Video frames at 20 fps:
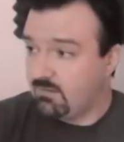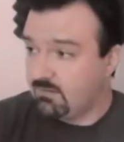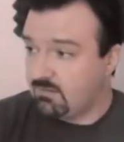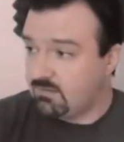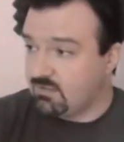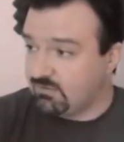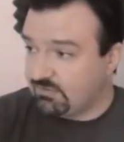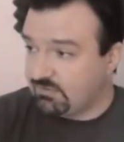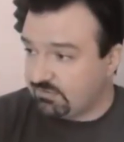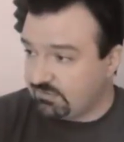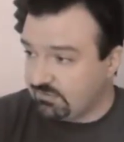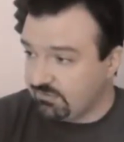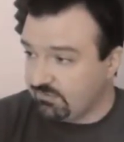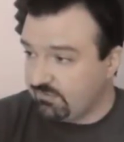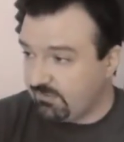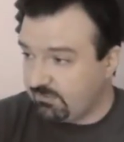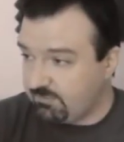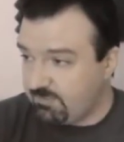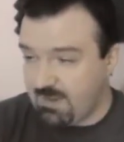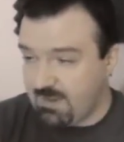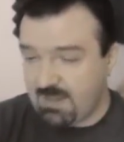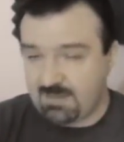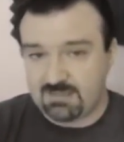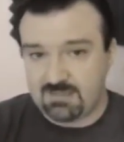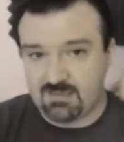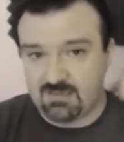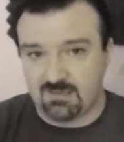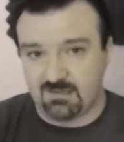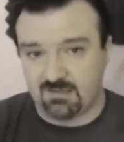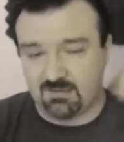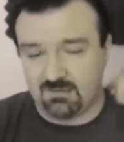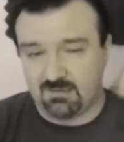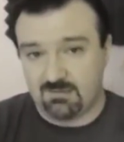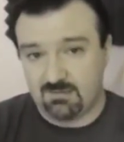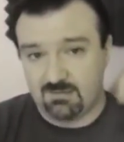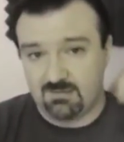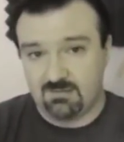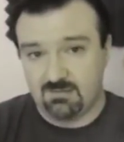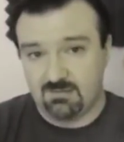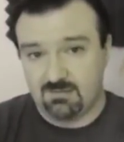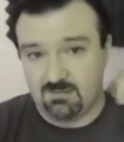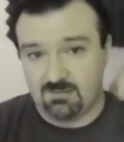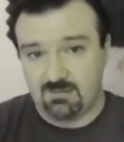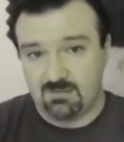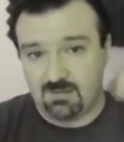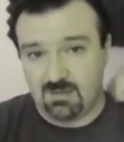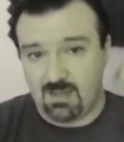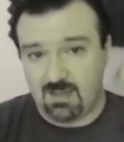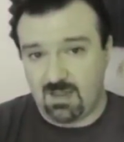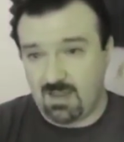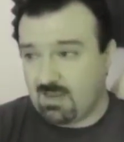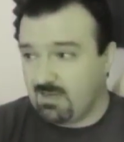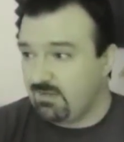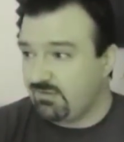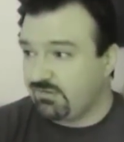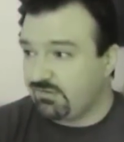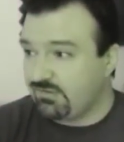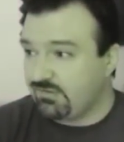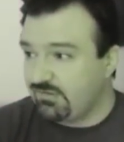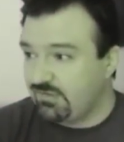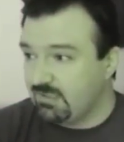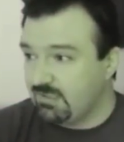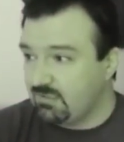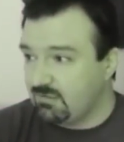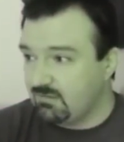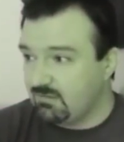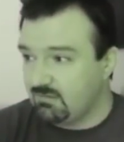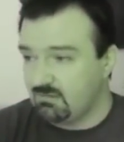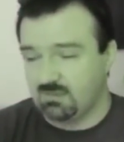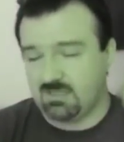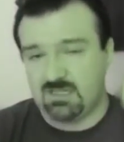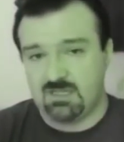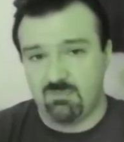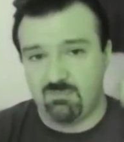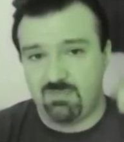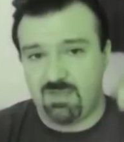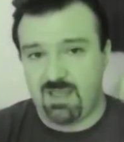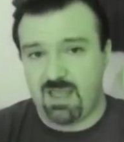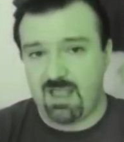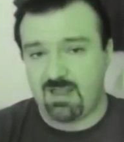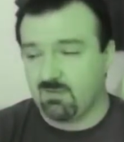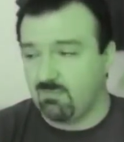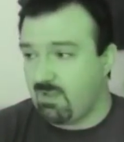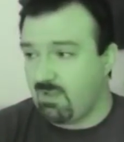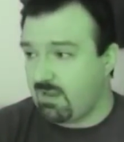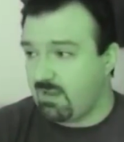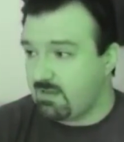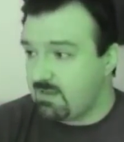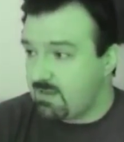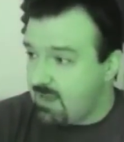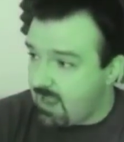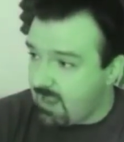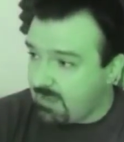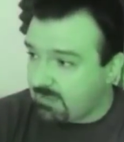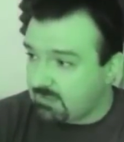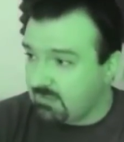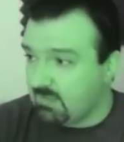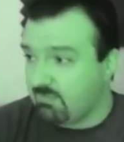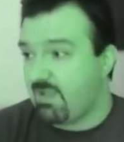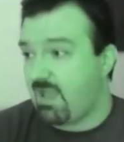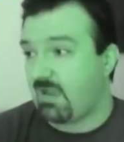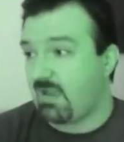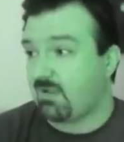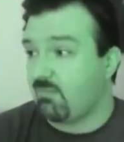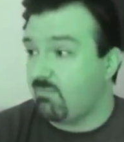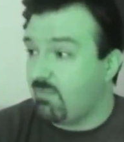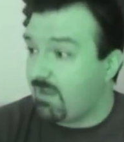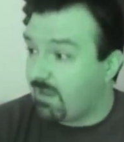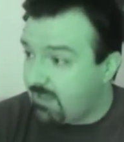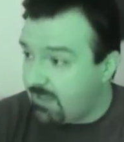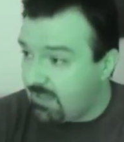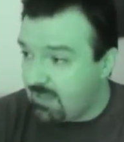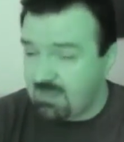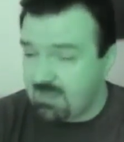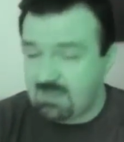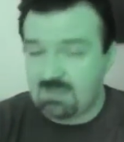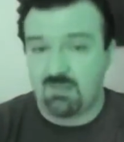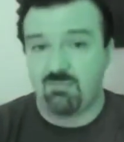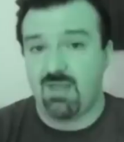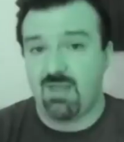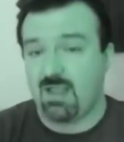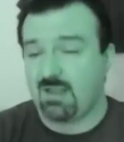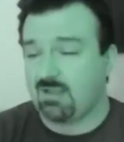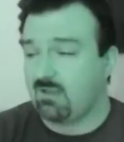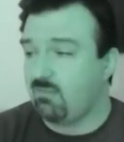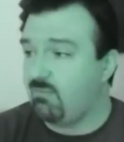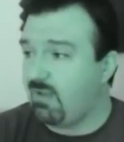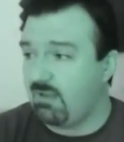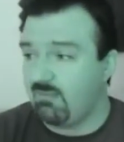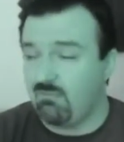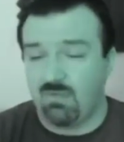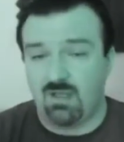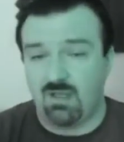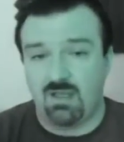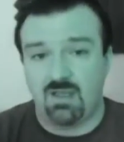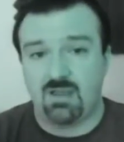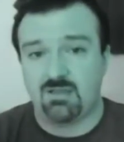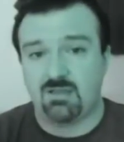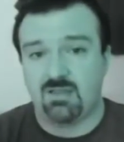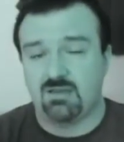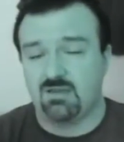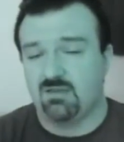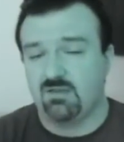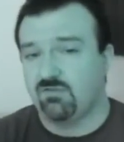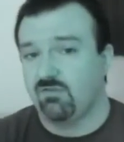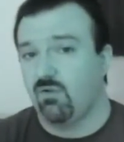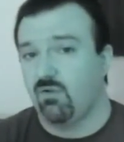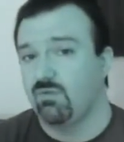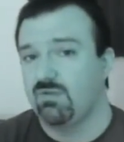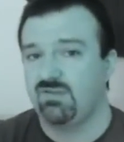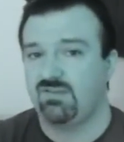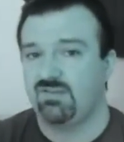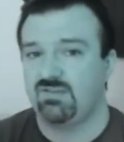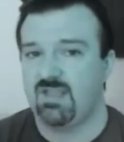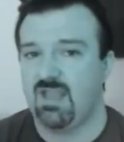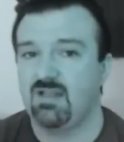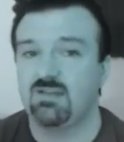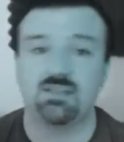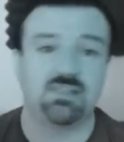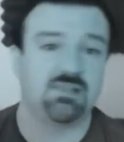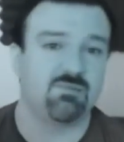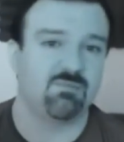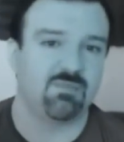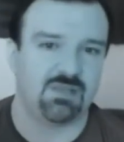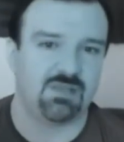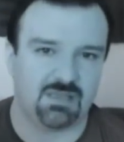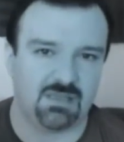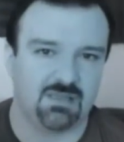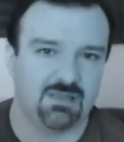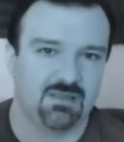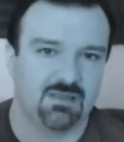There's still this back here and it's still in the back of my neck, the back of my head, the back of my mind, and it's always telling me